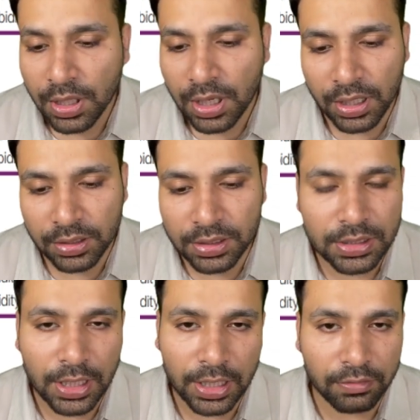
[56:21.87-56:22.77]
And this
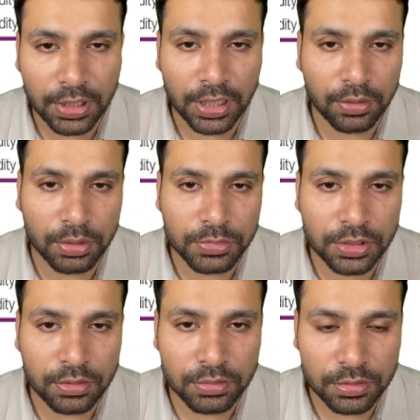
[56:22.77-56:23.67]
slide will get you
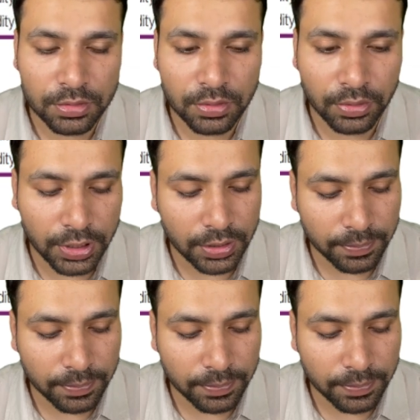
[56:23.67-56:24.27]
MCQs. Okay.